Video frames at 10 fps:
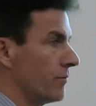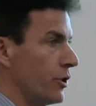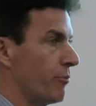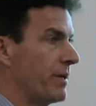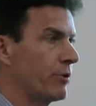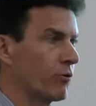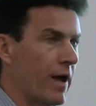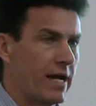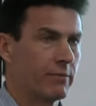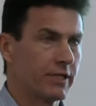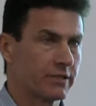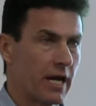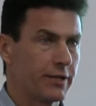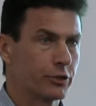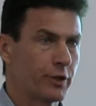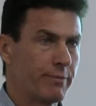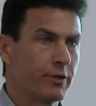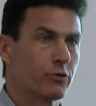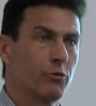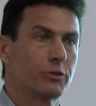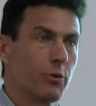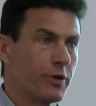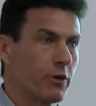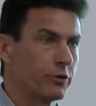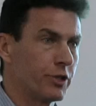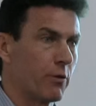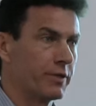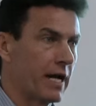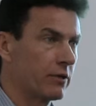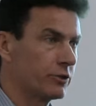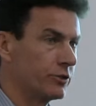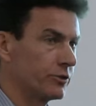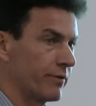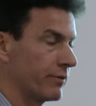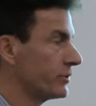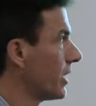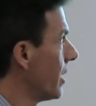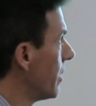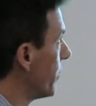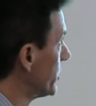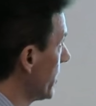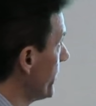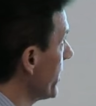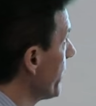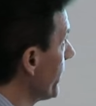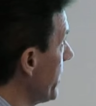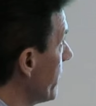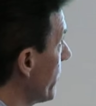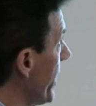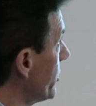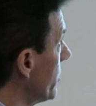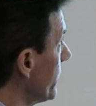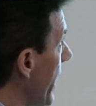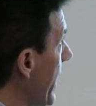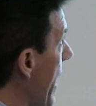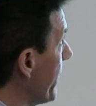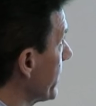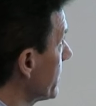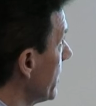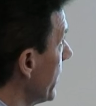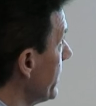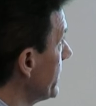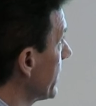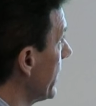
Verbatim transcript: You know, people are randomly assigned a treatment group, so we know there's no intelligence difference, but something about the informational dynamics let these